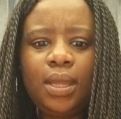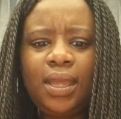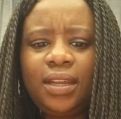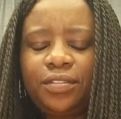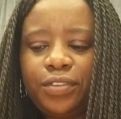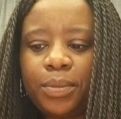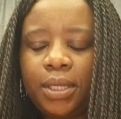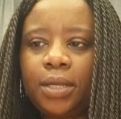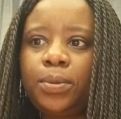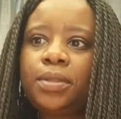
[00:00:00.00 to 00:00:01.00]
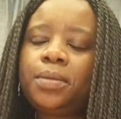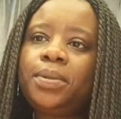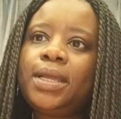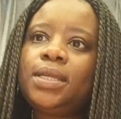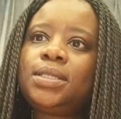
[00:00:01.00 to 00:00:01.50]
getting familiar with the
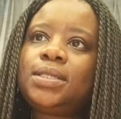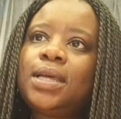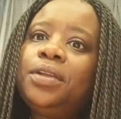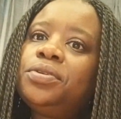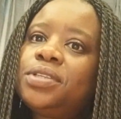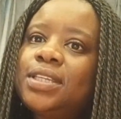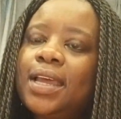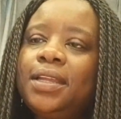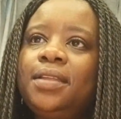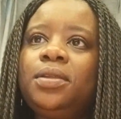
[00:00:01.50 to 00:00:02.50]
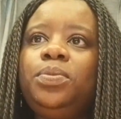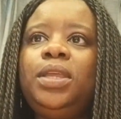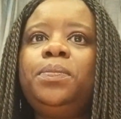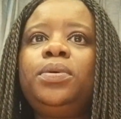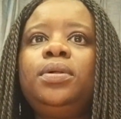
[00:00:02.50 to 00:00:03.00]
place, understanding the
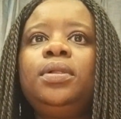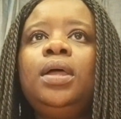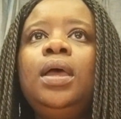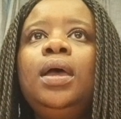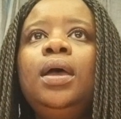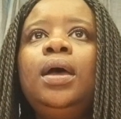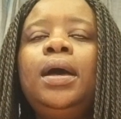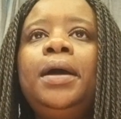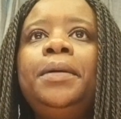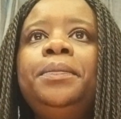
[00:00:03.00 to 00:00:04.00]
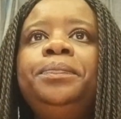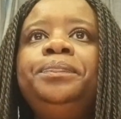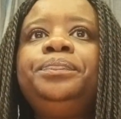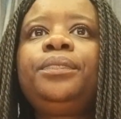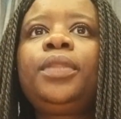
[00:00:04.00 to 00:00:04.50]
people.
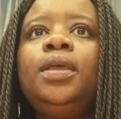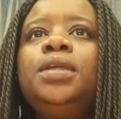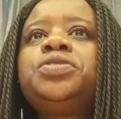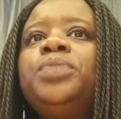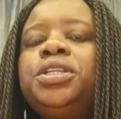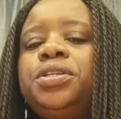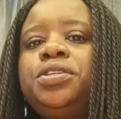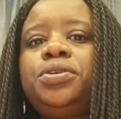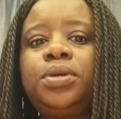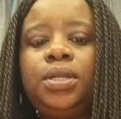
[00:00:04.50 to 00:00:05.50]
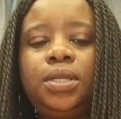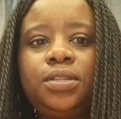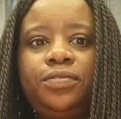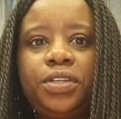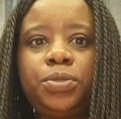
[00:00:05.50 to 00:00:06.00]
In as much as you're an
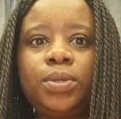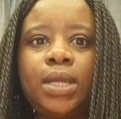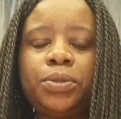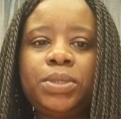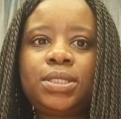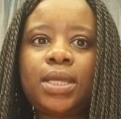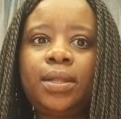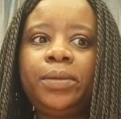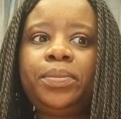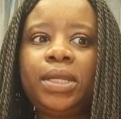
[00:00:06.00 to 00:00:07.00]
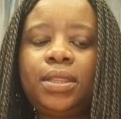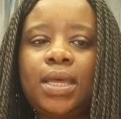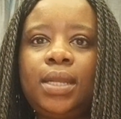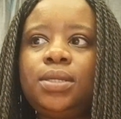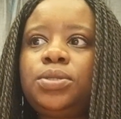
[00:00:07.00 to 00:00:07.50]
individual and we celebrate
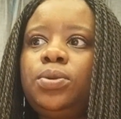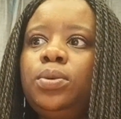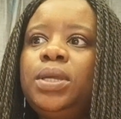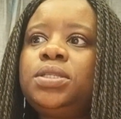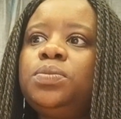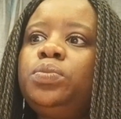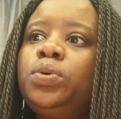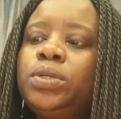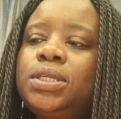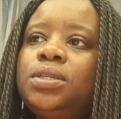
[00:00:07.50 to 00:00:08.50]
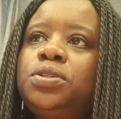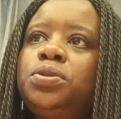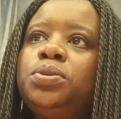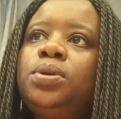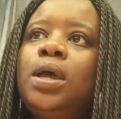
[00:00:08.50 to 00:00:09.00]
that, it's always important
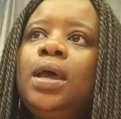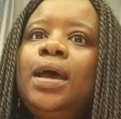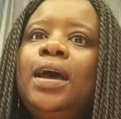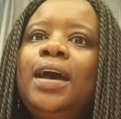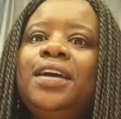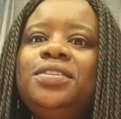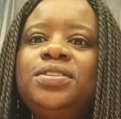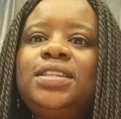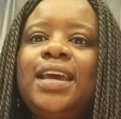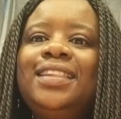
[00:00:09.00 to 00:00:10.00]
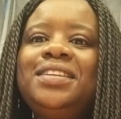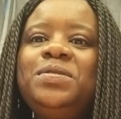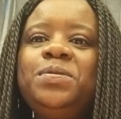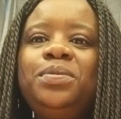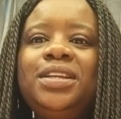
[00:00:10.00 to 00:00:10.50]
to understand the
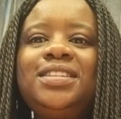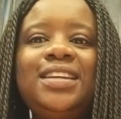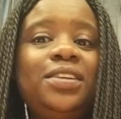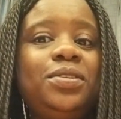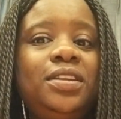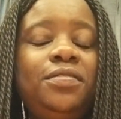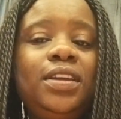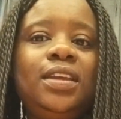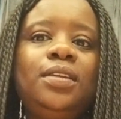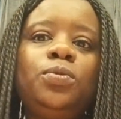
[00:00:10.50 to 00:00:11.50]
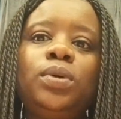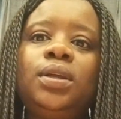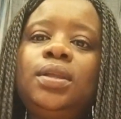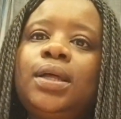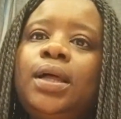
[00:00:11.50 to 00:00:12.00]
new place that you're living in.
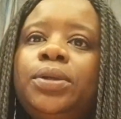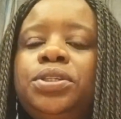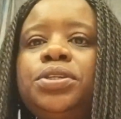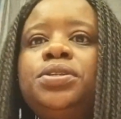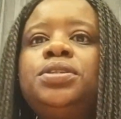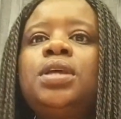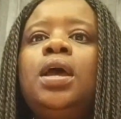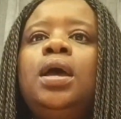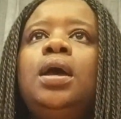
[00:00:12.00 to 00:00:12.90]
What are the cultures?